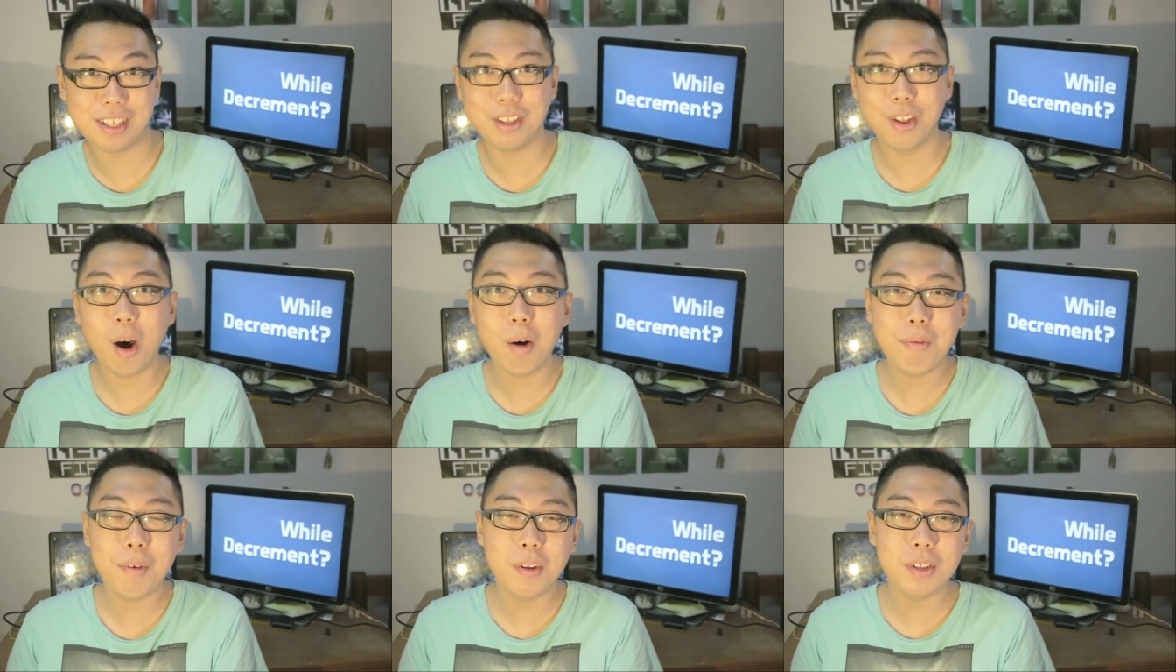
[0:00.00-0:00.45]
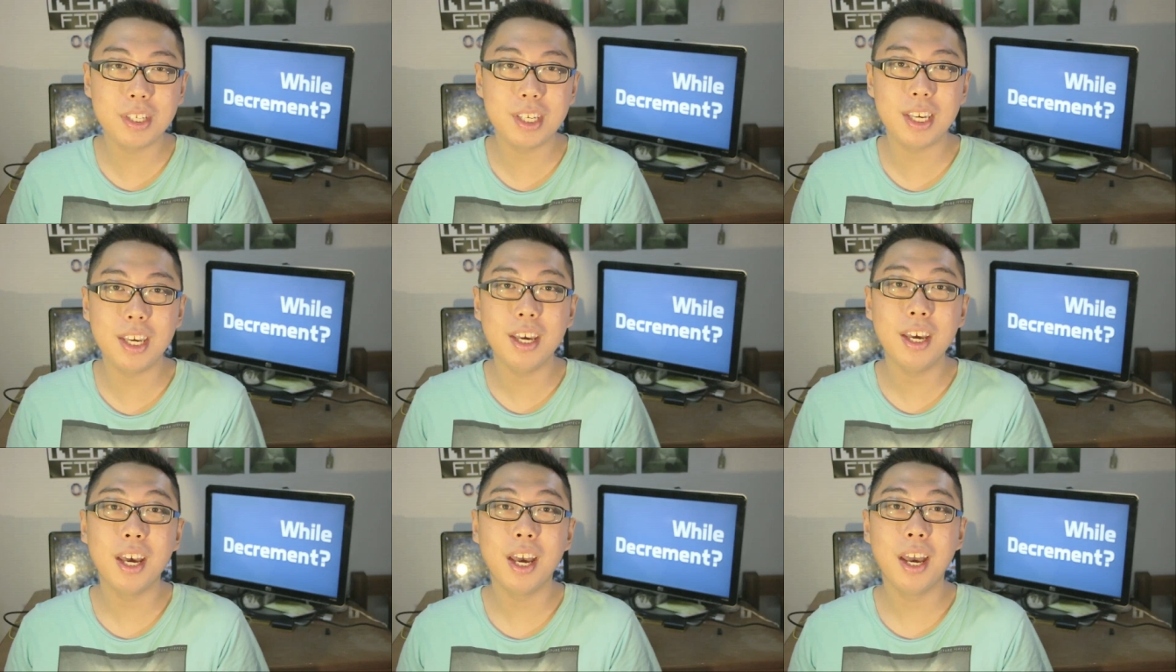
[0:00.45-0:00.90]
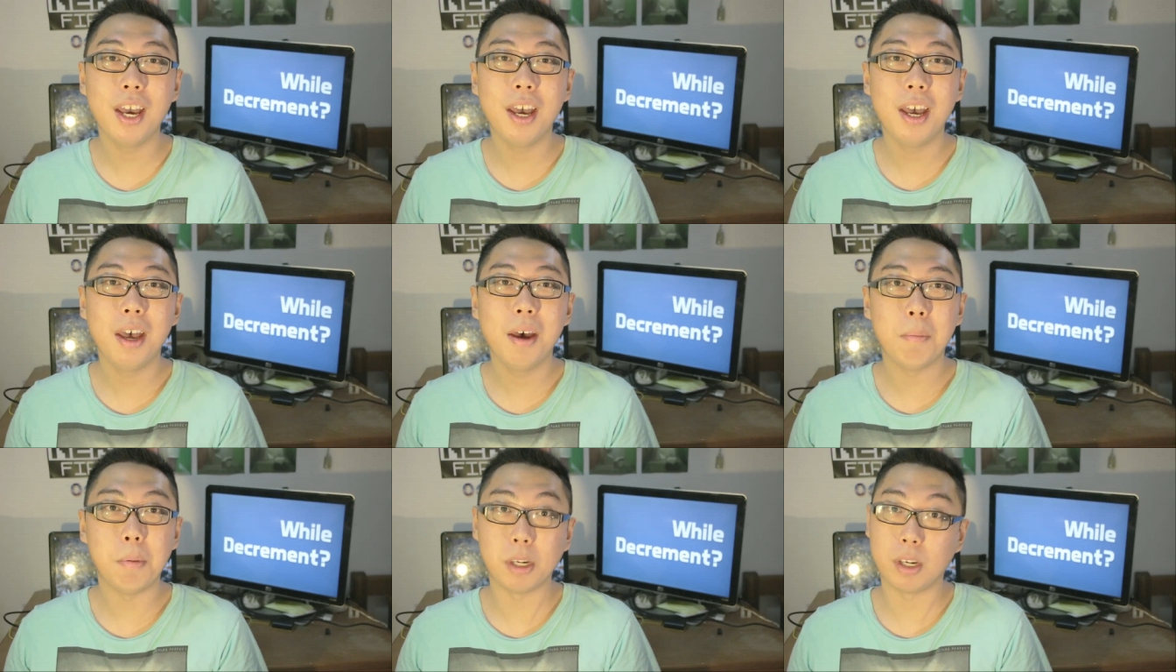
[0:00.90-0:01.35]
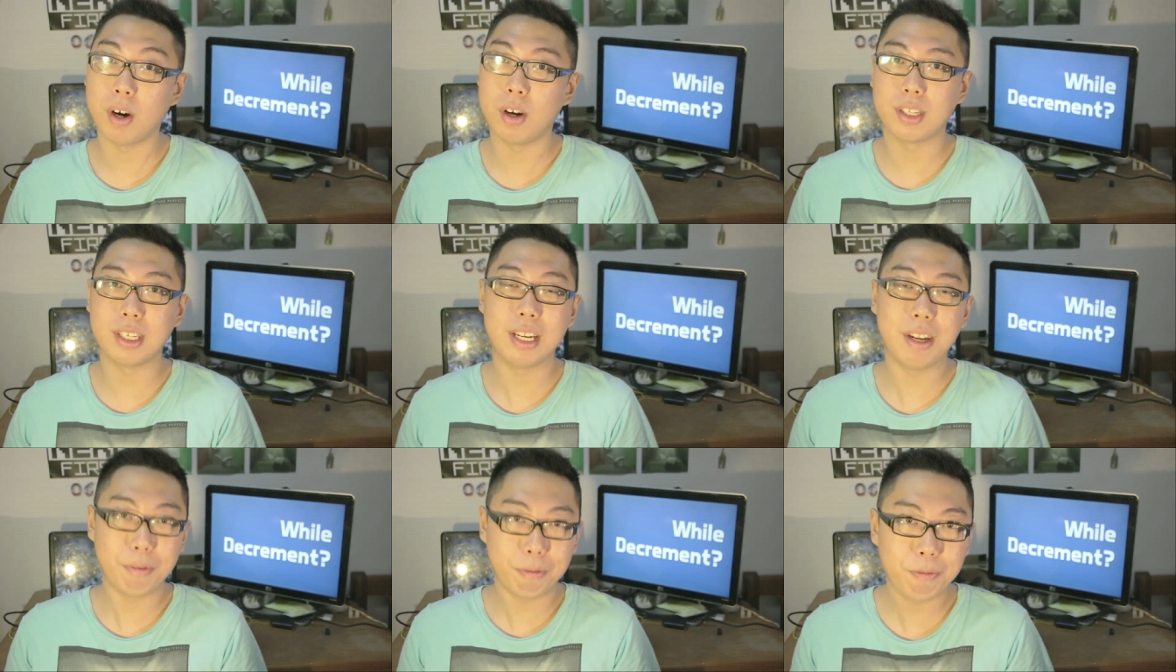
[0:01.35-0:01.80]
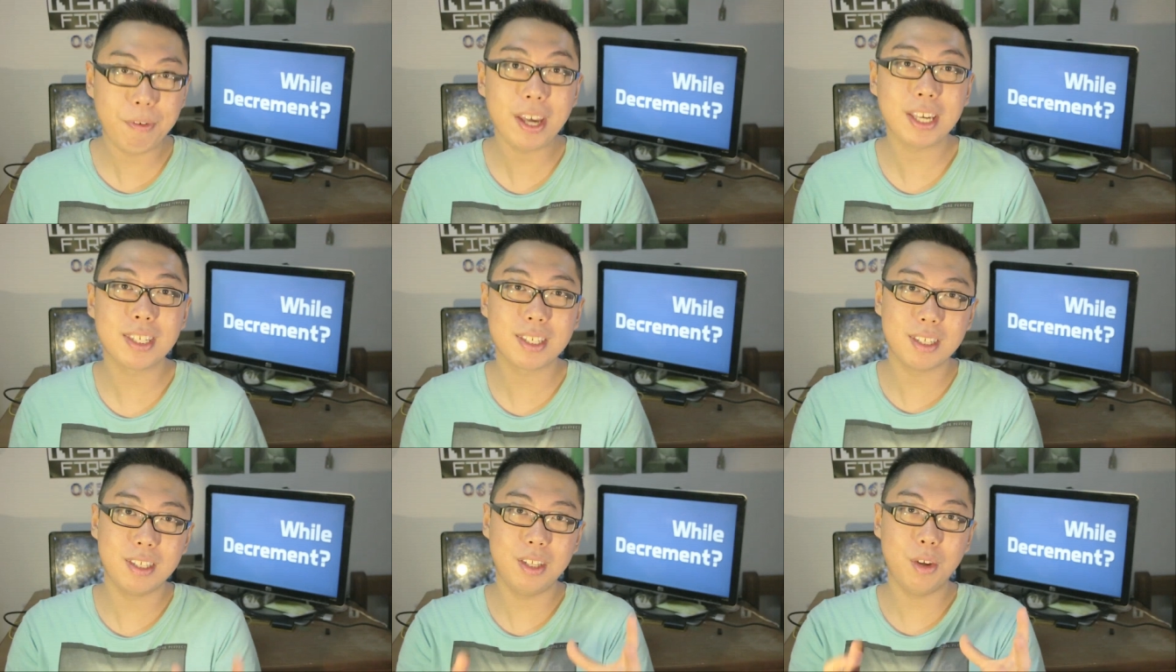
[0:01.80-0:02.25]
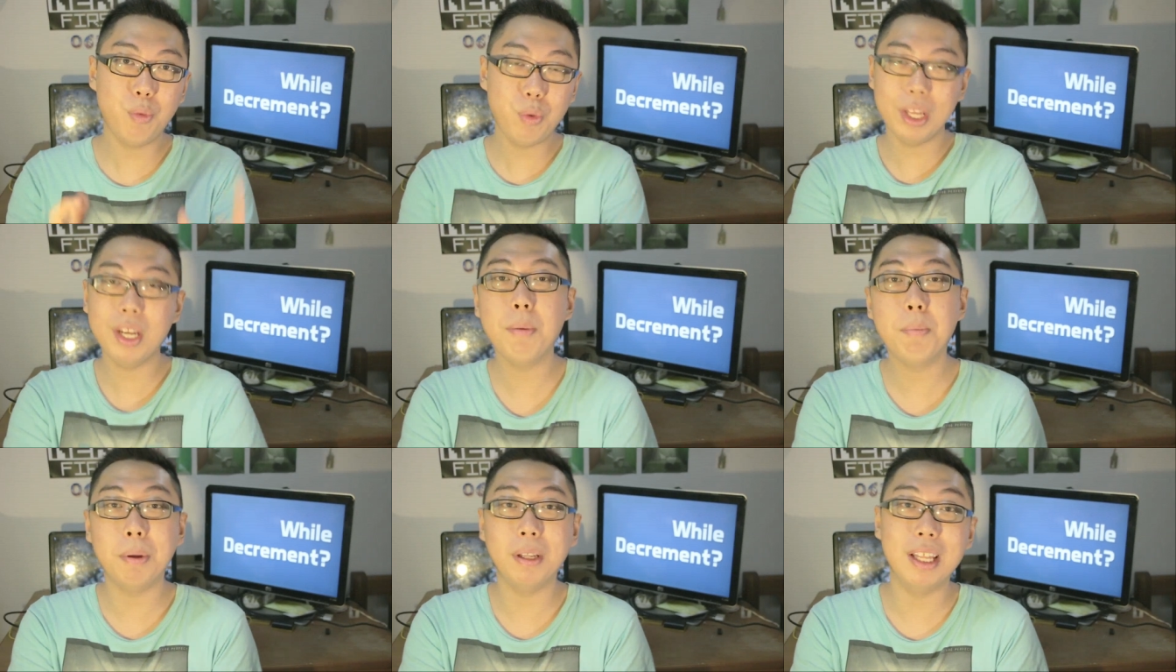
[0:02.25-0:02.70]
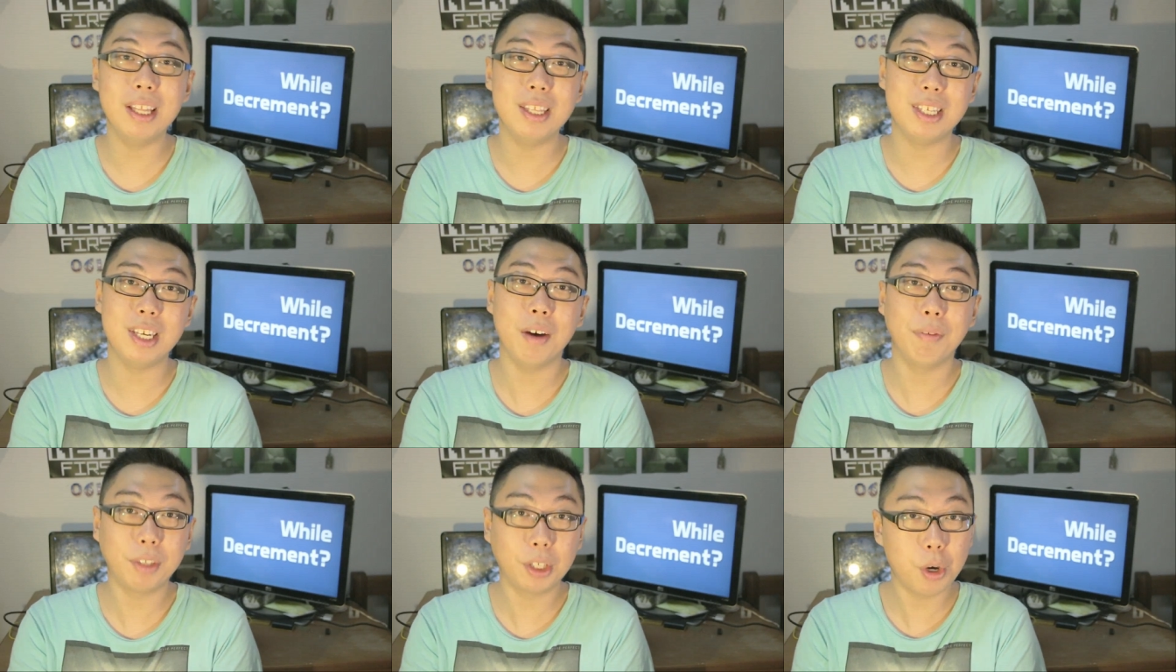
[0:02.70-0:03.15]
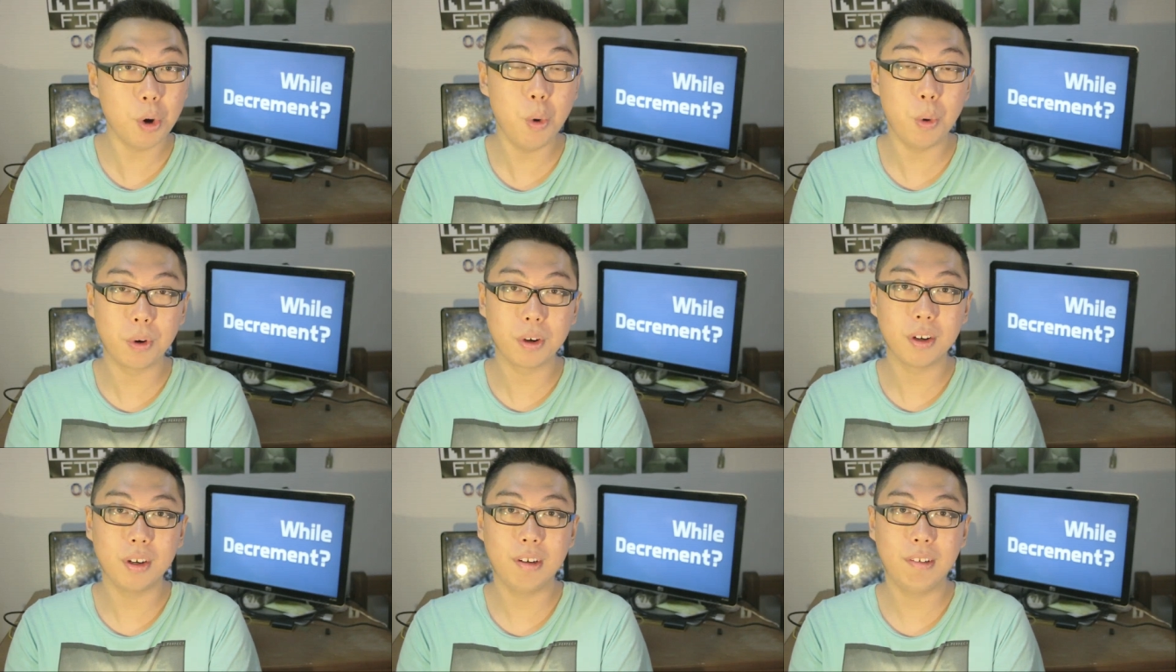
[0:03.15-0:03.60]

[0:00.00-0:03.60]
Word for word: a novelty because it affects the readability of the code.